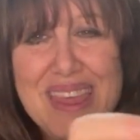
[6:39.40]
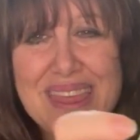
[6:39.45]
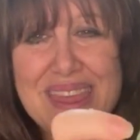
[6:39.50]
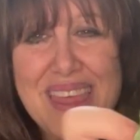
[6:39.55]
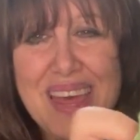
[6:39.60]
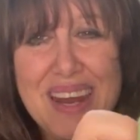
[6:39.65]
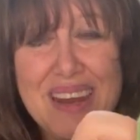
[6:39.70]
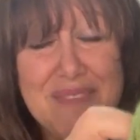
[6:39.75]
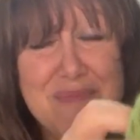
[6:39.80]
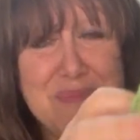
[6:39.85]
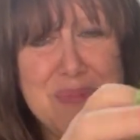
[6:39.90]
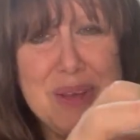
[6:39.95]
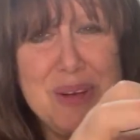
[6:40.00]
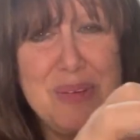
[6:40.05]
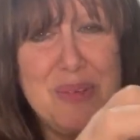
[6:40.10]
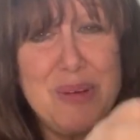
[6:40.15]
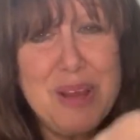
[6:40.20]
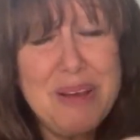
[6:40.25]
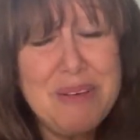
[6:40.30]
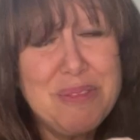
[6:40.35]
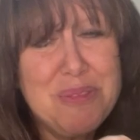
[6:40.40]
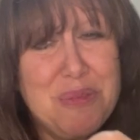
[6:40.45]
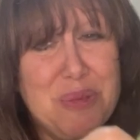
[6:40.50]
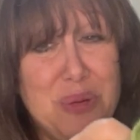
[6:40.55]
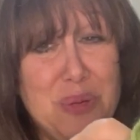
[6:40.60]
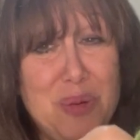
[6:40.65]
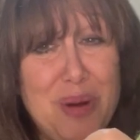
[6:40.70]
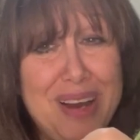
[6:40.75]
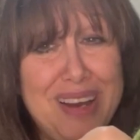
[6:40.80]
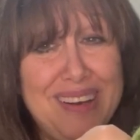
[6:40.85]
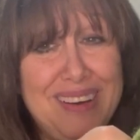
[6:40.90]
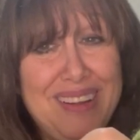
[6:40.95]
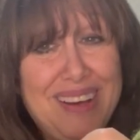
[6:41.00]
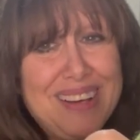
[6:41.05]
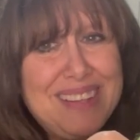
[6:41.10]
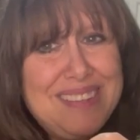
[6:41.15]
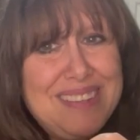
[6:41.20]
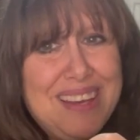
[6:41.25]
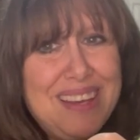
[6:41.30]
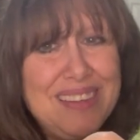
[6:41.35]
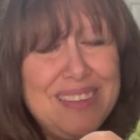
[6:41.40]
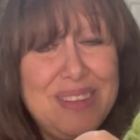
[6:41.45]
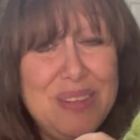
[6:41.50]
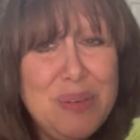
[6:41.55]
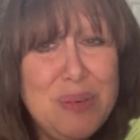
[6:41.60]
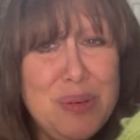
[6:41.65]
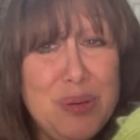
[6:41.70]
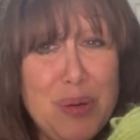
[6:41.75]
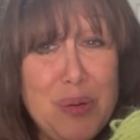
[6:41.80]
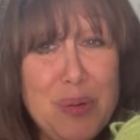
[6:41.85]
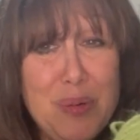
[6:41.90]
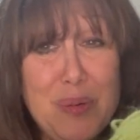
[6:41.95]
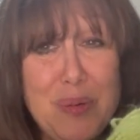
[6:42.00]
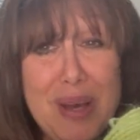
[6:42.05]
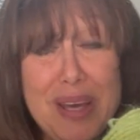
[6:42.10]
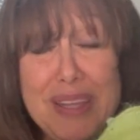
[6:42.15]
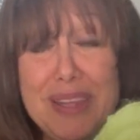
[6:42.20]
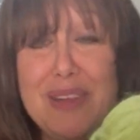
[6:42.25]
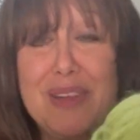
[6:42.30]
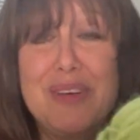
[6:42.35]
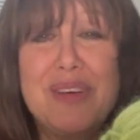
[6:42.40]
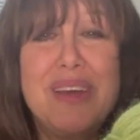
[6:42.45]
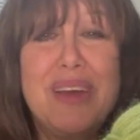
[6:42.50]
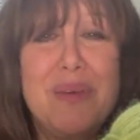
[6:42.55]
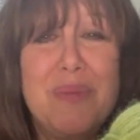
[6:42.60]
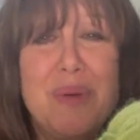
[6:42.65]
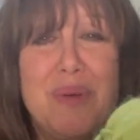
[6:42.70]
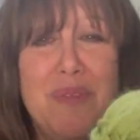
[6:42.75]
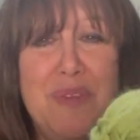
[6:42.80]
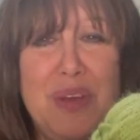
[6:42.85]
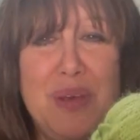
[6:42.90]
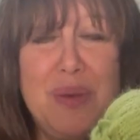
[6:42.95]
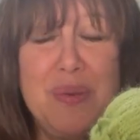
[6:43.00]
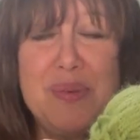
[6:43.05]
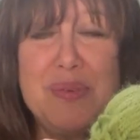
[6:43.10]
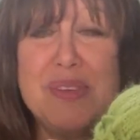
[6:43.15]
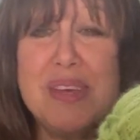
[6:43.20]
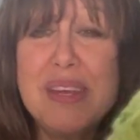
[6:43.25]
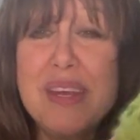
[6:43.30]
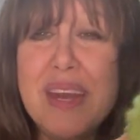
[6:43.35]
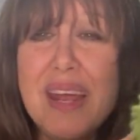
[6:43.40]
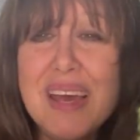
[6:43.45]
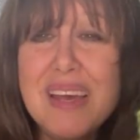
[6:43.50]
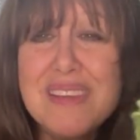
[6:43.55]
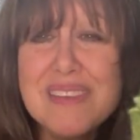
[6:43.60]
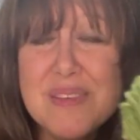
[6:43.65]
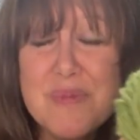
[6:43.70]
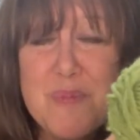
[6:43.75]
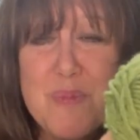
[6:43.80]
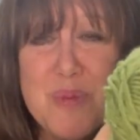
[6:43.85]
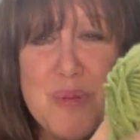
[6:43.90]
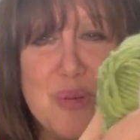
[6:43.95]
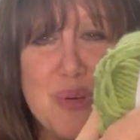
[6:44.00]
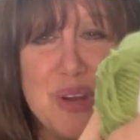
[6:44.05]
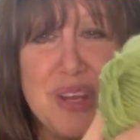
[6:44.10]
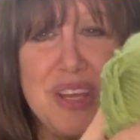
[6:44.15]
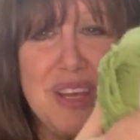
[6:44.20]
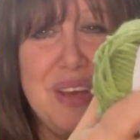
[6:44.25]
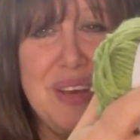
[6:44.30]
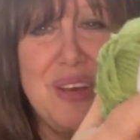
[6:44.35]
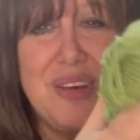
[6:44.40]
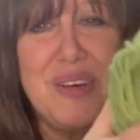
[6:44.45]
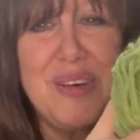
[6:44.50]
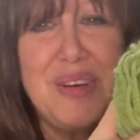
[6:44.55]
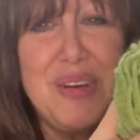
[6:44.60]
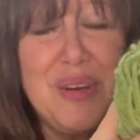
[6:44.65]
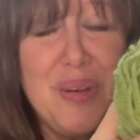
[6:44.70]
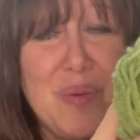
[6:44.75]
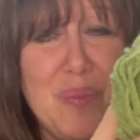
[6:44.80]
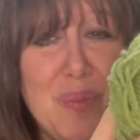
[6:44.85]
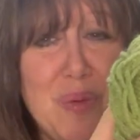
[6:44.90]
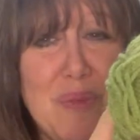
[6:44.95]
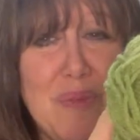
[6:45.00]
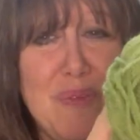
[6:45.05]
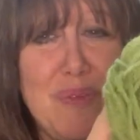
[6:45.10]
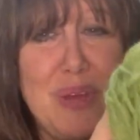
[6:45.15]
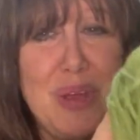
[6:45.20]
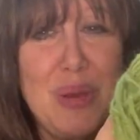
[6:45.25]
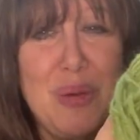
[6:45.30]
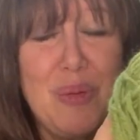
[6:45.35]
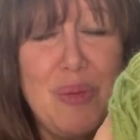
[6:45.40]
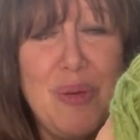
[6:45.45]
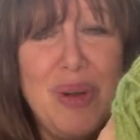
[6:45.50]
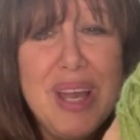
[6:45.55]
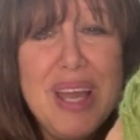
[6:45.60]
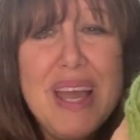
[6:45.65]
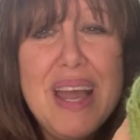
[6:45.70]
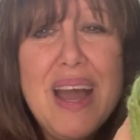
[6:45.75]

that have been around for a while, I tend to go and look at reviews, and it has a pretty good review.